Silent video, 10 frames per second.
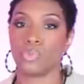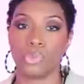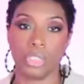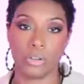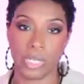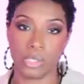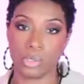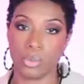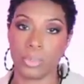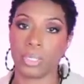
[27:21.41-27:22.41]
a really great
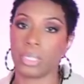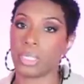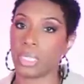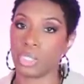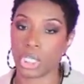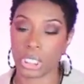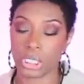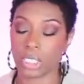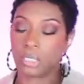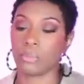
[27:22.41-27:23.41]
dupe. It's that dark
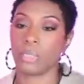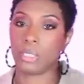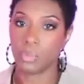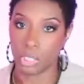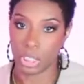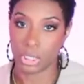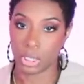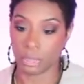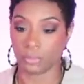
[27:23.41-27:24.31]
denim. It works.